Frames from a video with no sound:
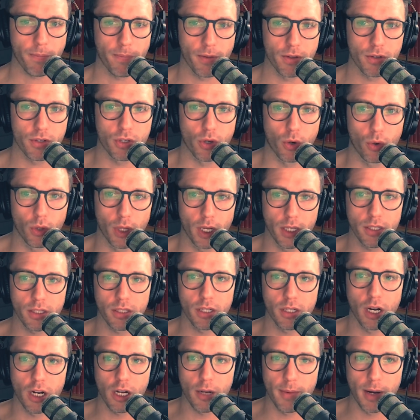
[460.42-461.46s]
So let's
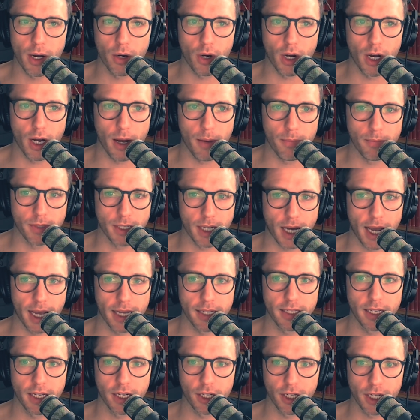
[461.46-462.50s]
talk about
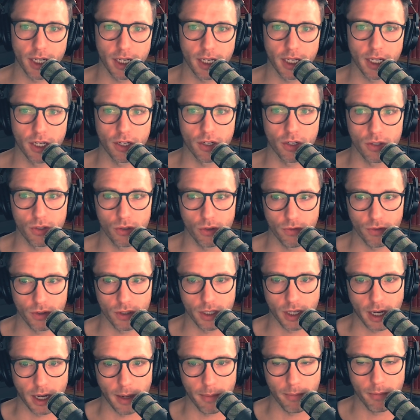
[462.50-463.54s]
dietary adherence over
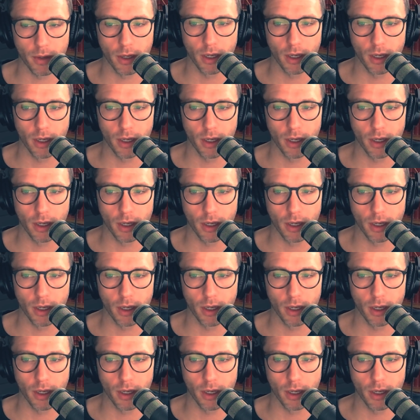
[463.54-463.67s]
time.